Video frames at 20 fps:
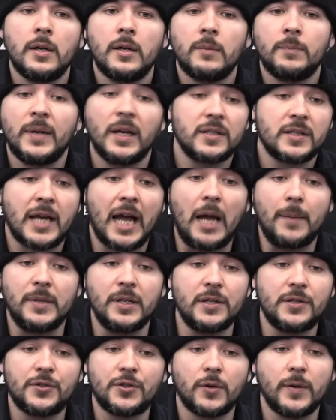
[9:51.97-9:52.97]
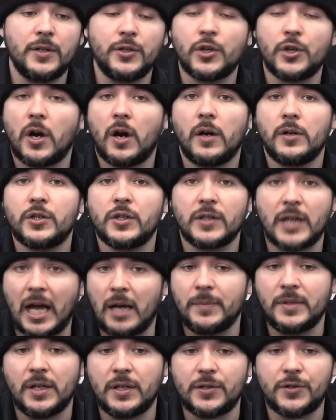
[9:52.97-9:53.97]
Because communists are in charge and
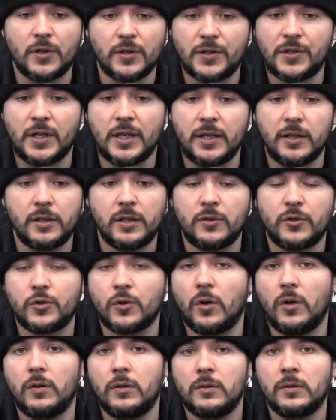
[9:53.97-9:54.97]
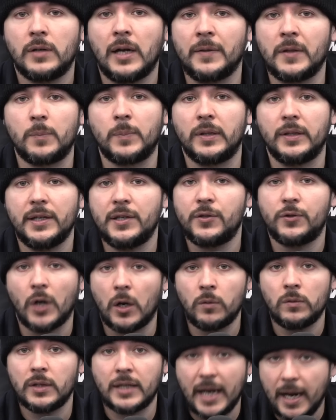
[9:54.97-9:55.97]
communists are ceding control, and the police
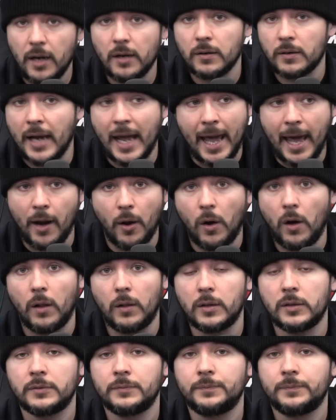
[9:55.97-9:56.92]
don't care at all.